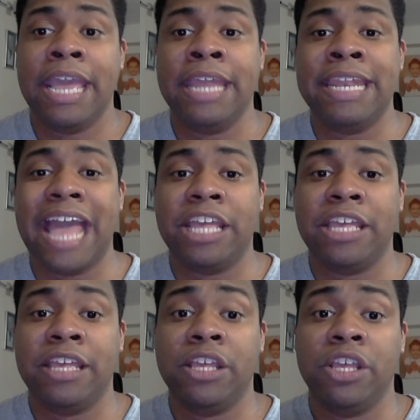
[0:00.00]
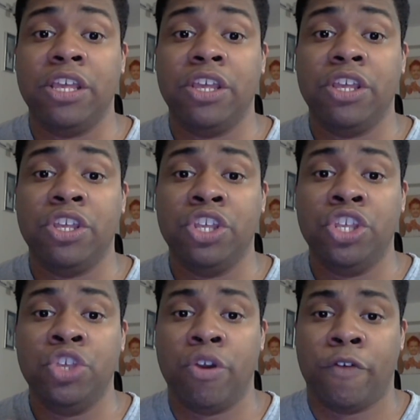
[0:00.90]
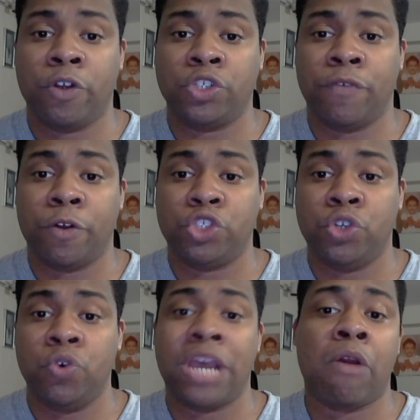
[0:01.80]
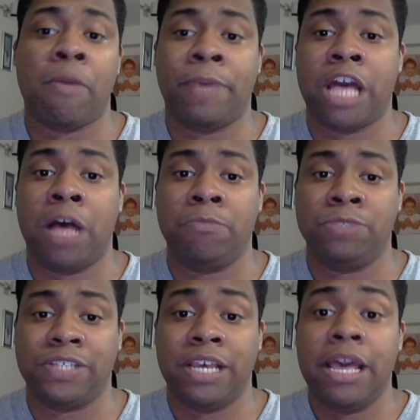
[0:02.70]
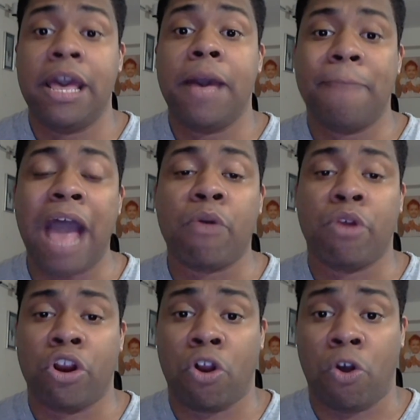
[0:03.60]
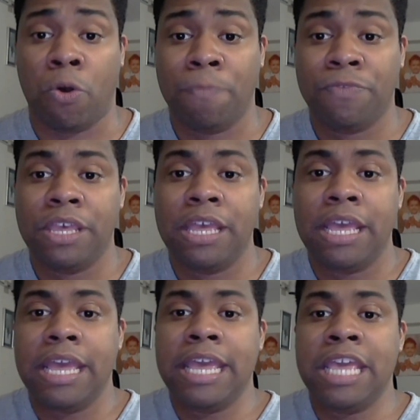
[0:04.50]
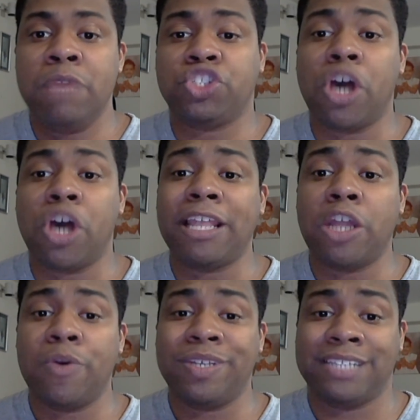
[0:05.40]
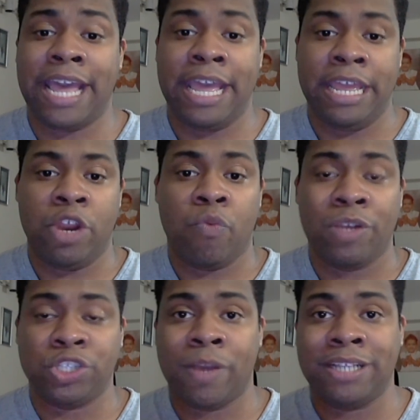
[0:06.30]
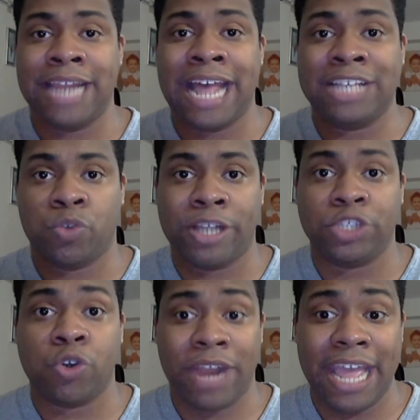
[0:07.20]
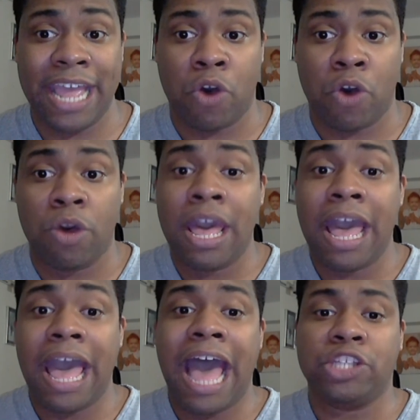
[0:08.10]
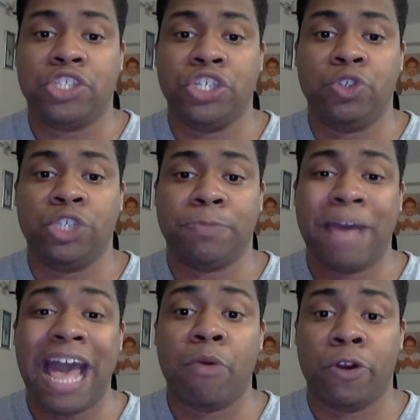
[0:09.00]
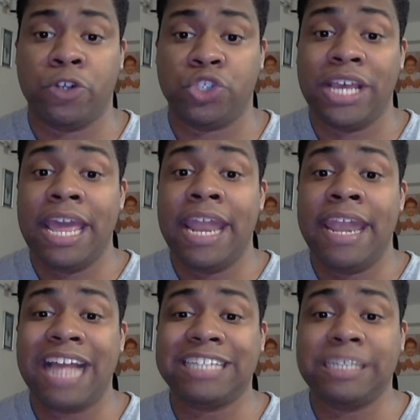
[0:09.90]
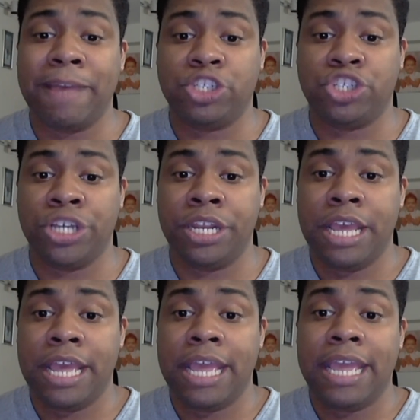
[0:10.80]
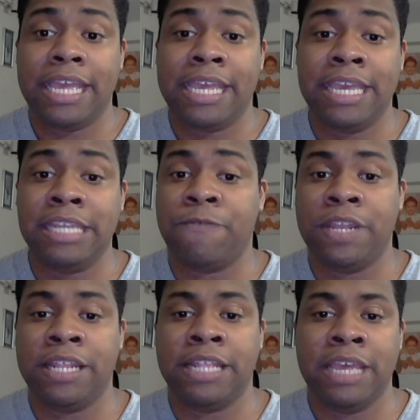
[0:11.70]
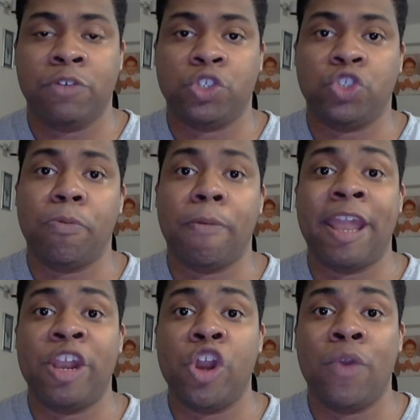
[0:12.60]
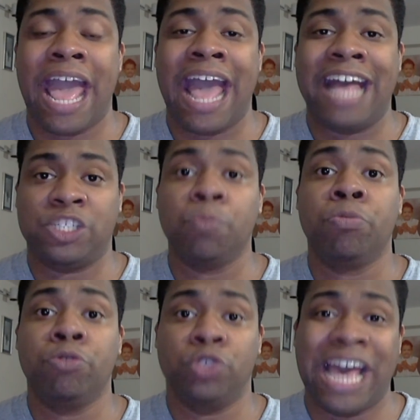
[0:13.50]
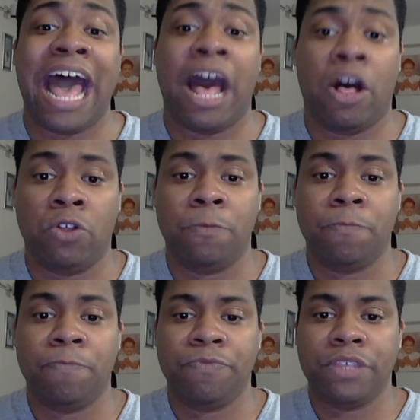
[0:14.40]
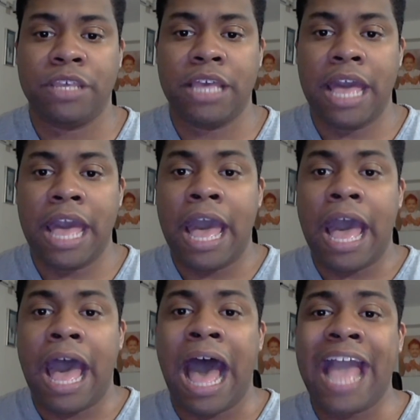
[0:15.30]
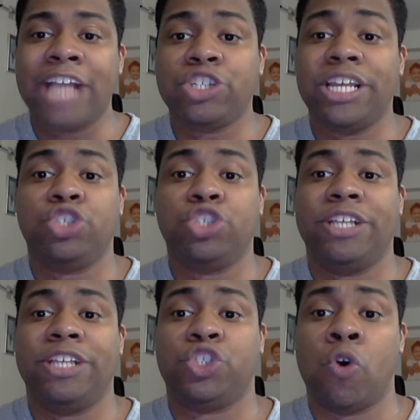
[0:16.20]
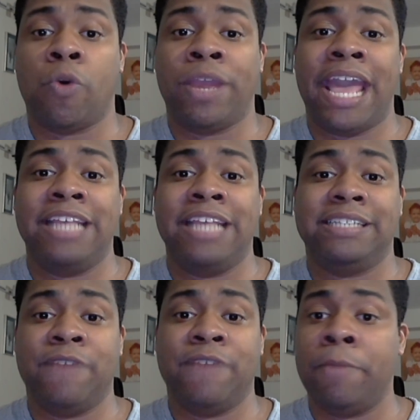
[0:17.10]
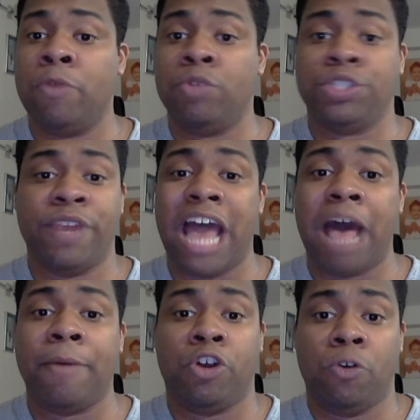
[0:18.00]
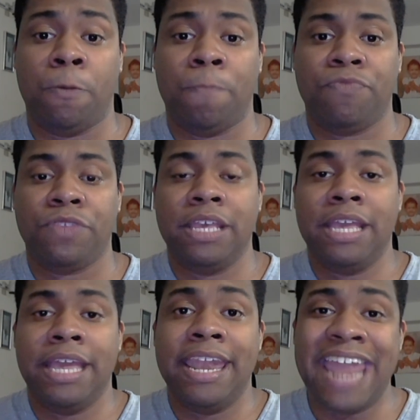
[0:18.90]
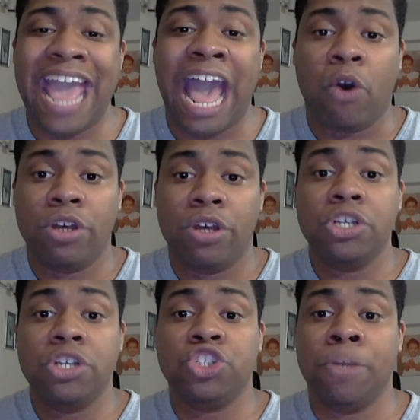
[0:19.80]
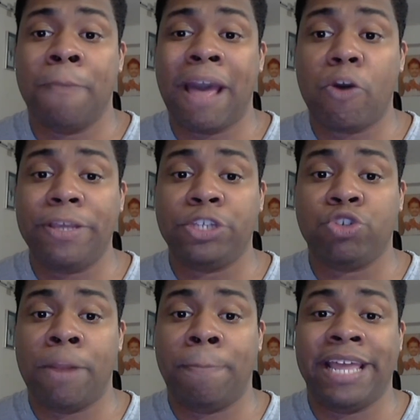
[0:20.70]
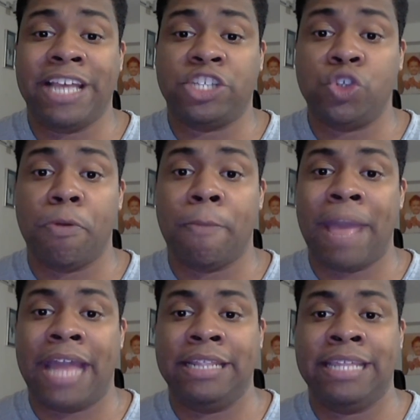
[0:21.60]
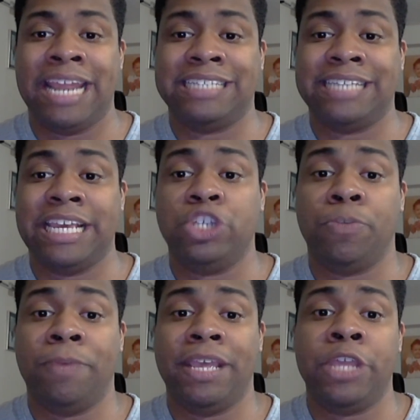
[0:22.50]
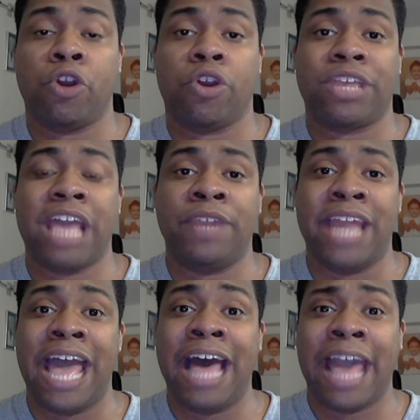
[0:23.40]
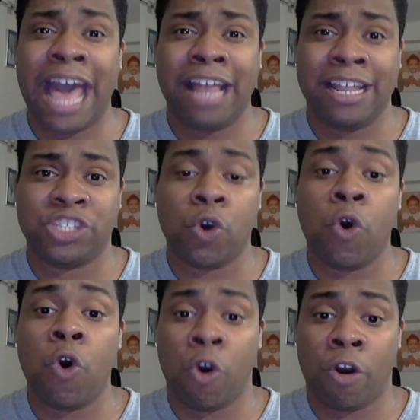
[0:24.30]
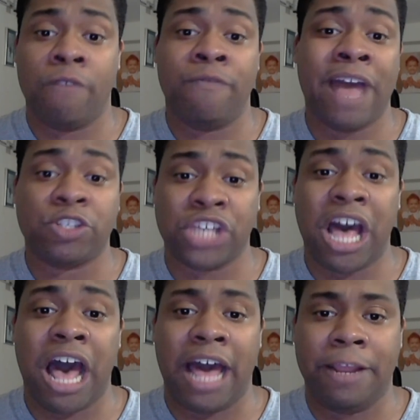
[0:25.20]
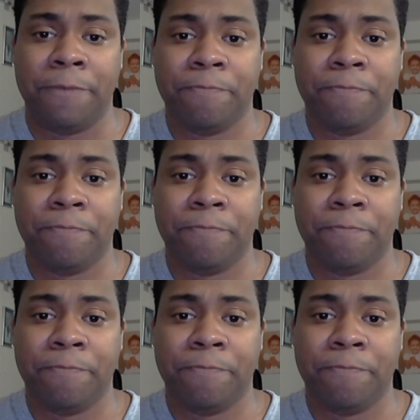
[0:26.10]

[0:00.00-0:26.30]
In that universe of Earth 2, Kara becomes Power Girl. He was taught by Lois Lane, resurrected as a Red Tornado, how to use his powers, not to mention he defeated the evil Superman known as Brutal. I actually enjoyed his story and his development was phenomenal. Now, should Michael B. Jordan play as Superman, then I say he should be either Calvin Ellis or Valsaad.